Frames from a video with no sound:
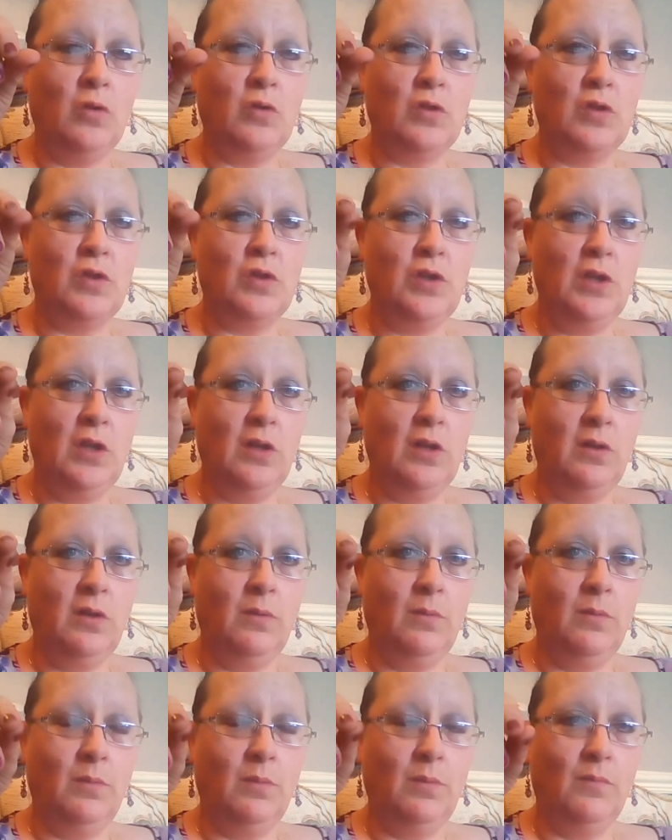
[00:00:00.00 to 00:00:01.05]
hugs to
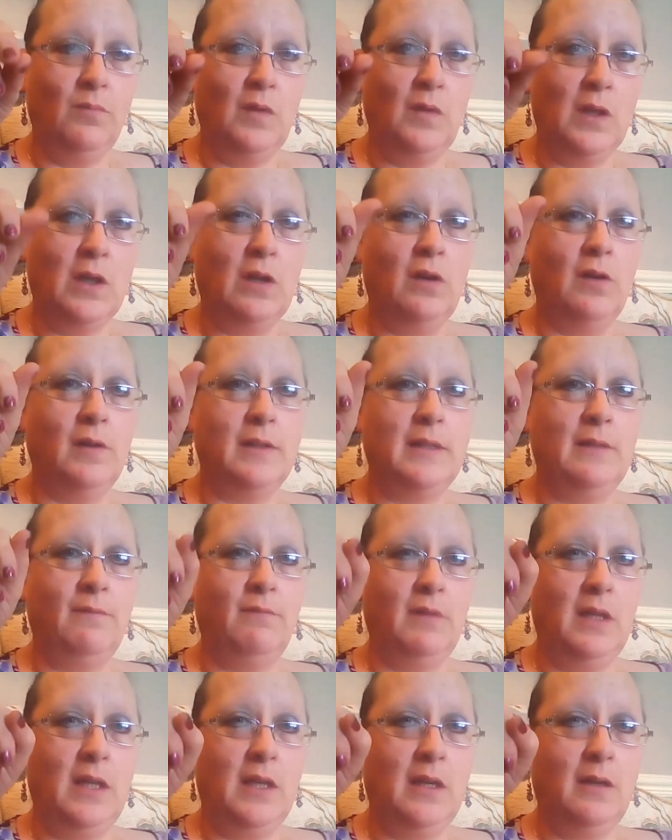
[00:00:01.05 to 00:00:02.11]
you
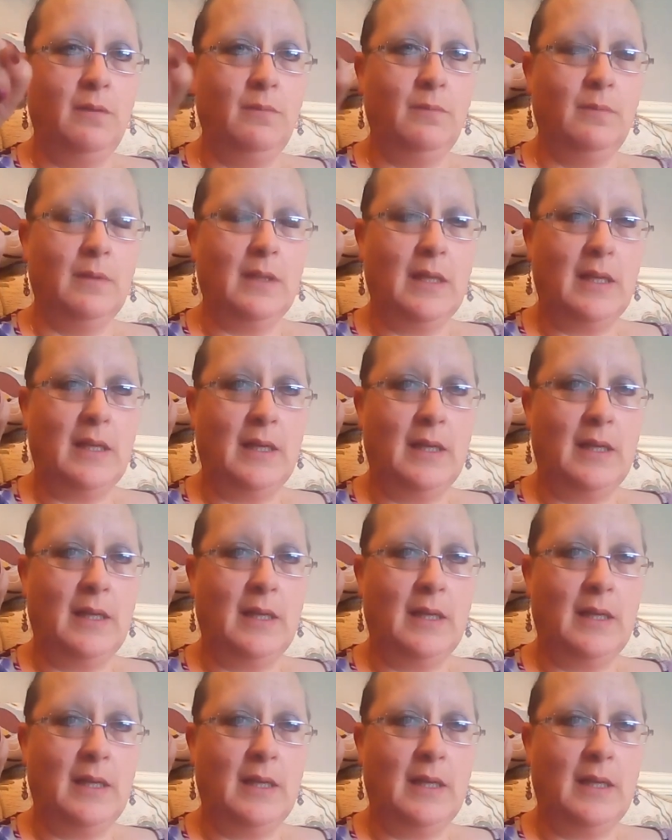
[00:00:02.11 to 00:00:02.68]
regarding Rio,